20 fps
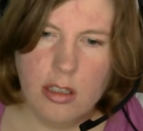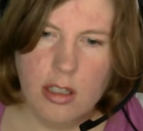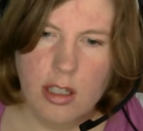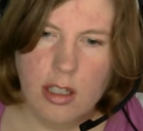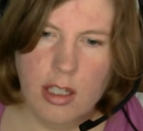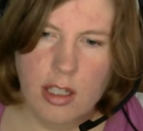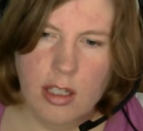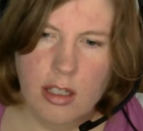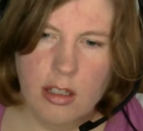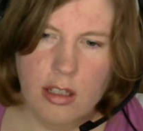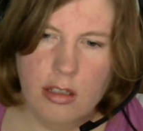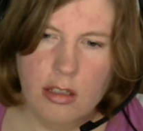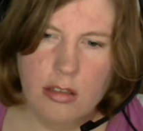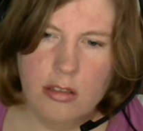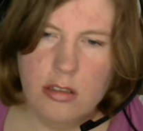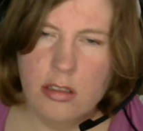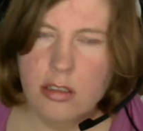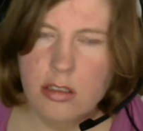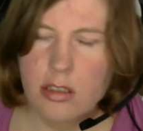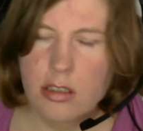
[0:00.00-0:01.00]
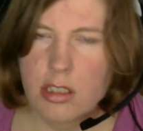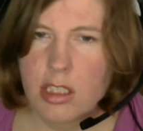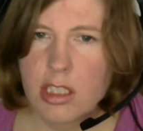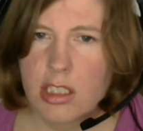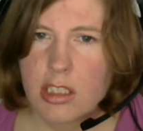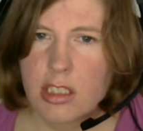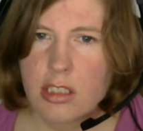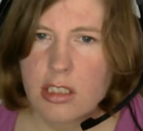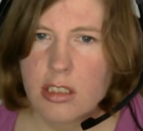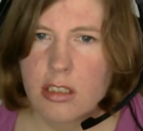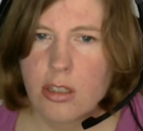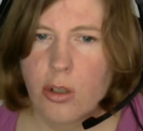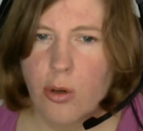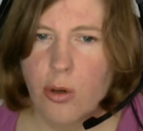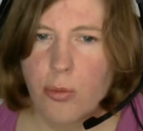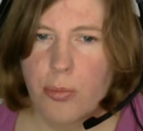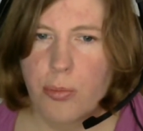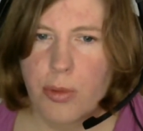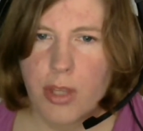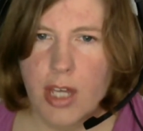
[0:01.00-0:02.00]
and just
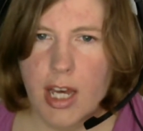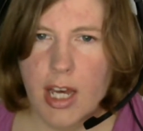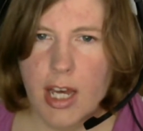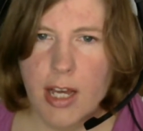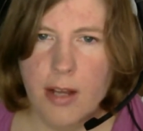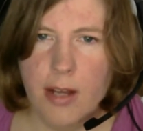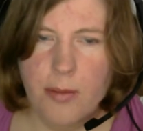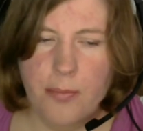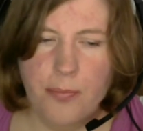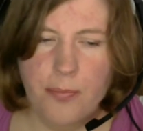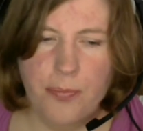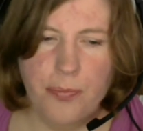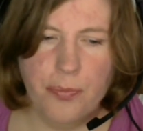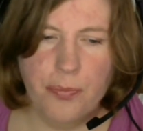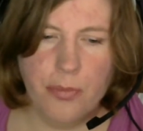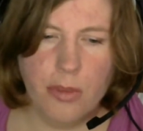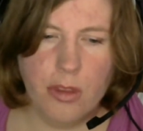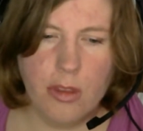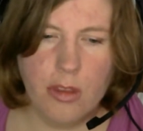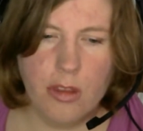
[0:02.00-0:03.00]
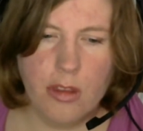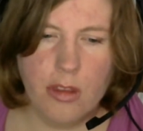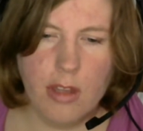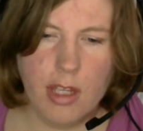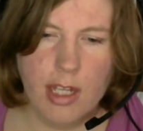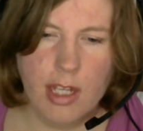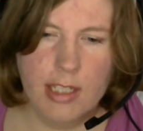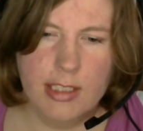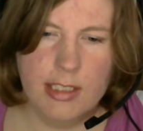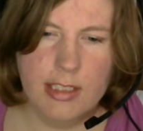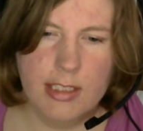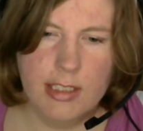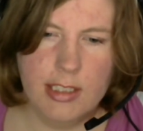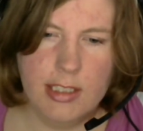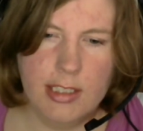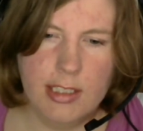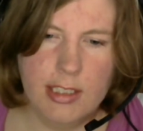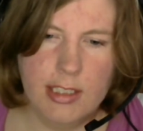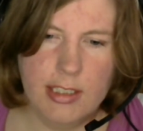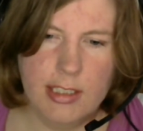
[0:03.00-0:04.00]
hope that as
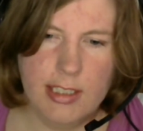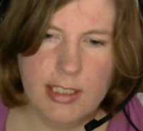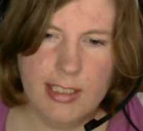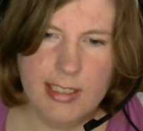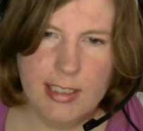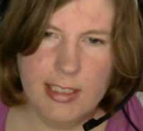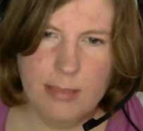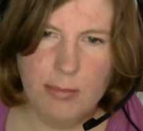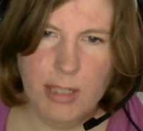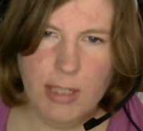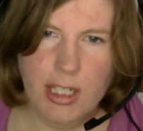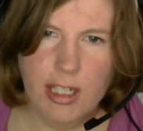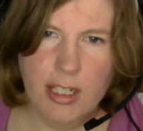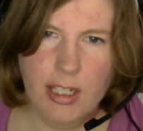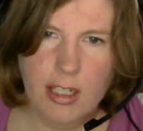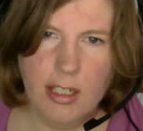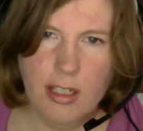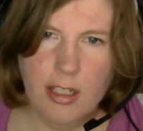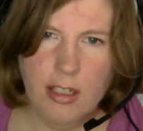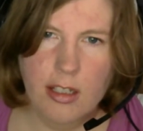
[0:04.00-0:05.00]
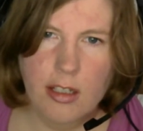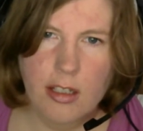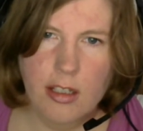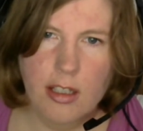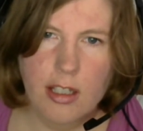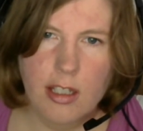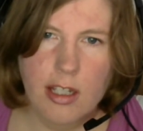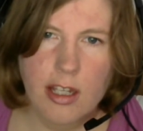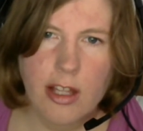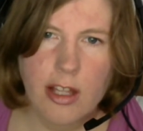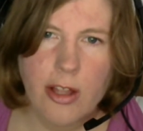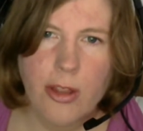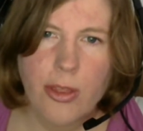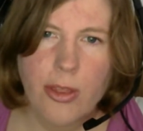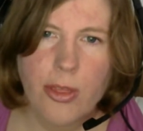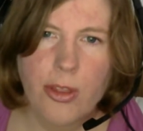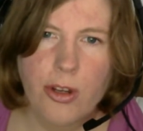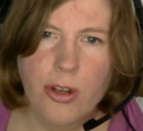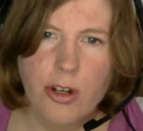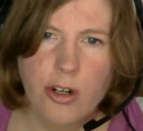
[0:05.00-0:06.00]
he sees me get
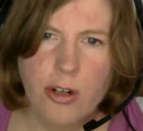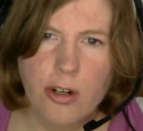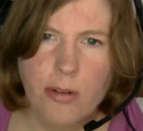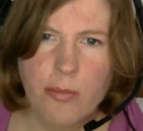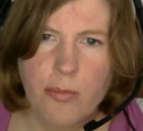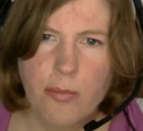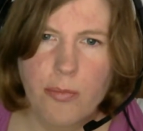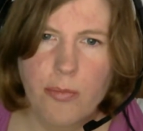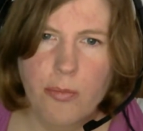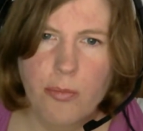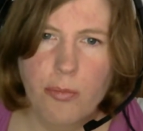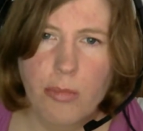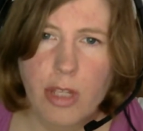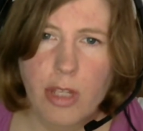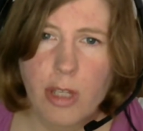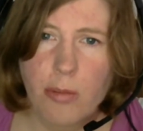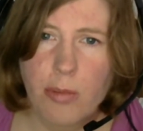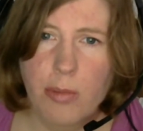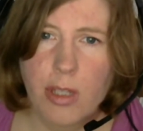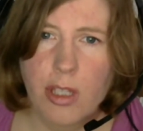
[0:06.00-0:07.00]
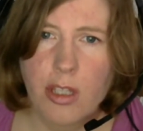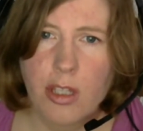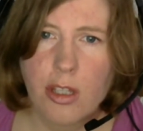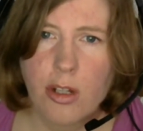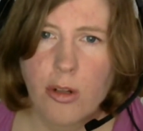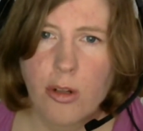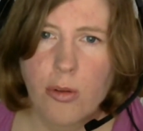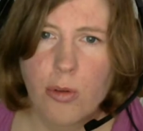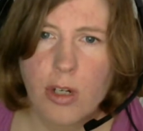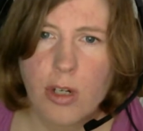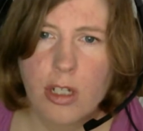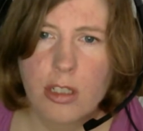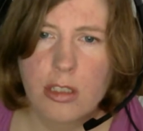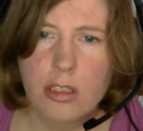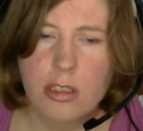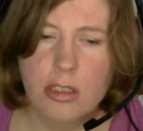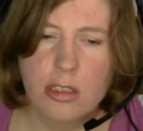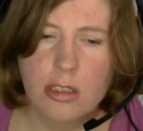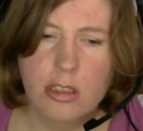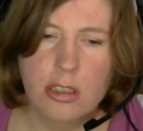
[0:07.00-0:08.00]
healthier, maybe he'll want
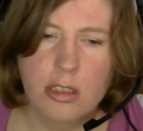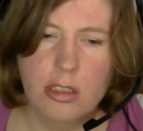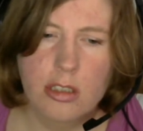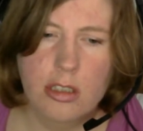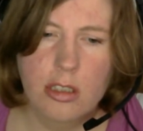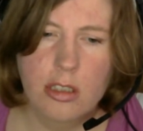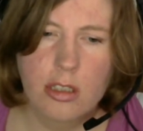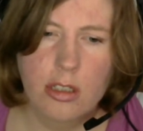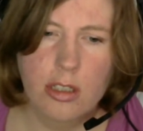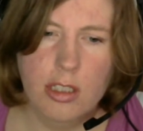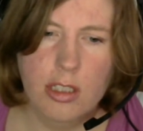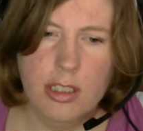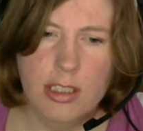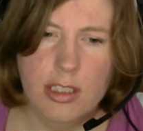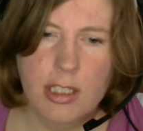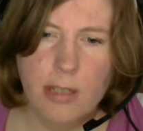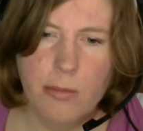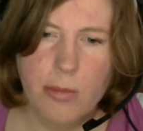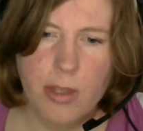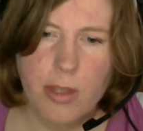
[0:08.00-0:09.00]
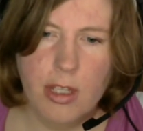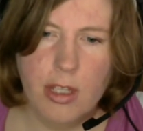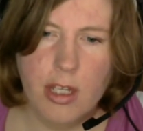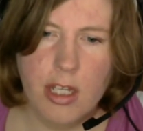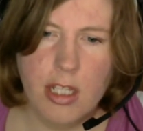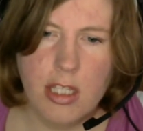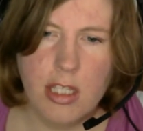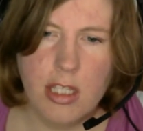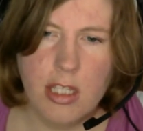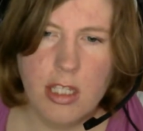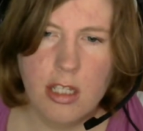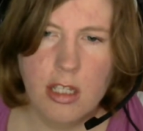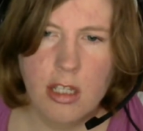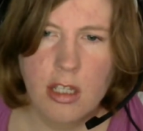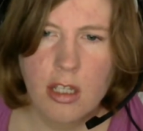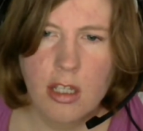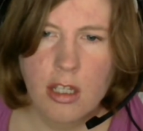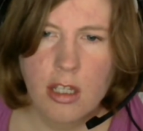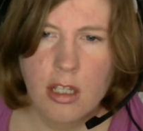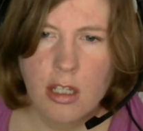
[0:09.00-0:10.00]
to do the same things.
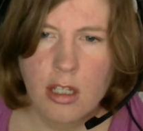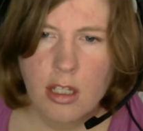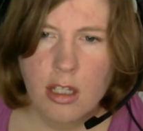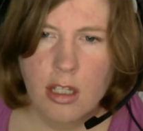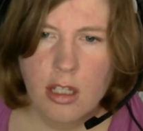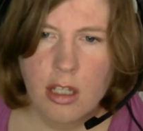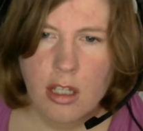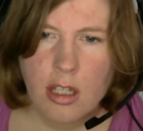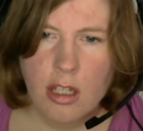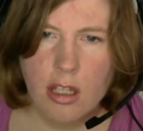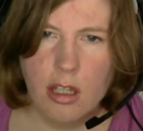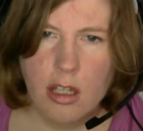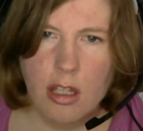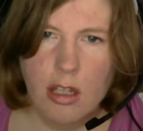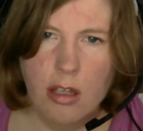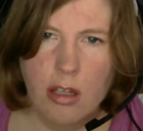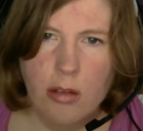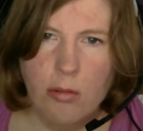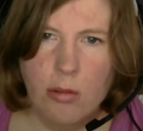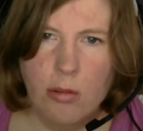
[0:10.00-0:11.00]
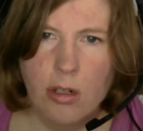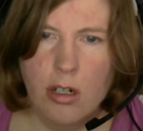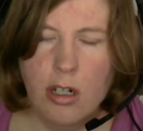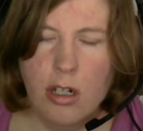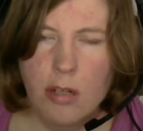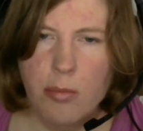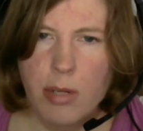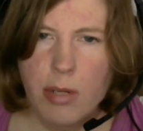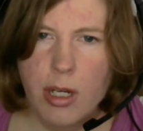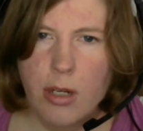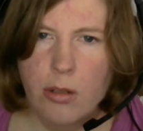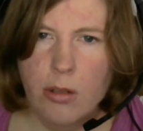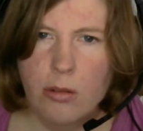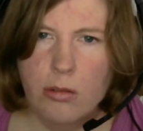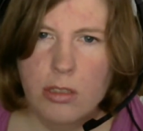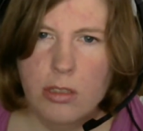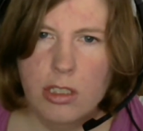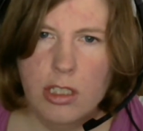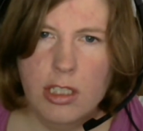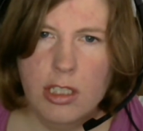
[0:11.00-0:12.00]
I worry about
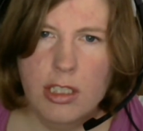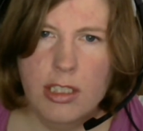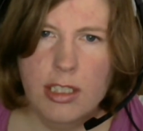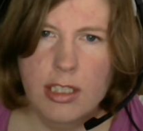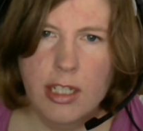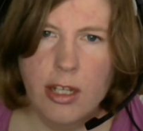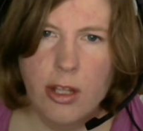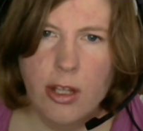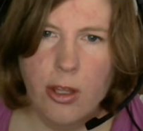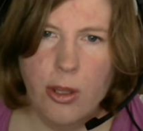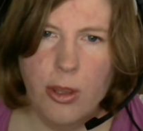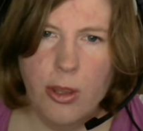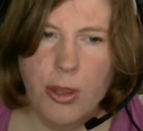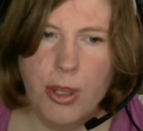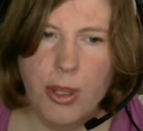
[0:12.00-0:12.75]
his health.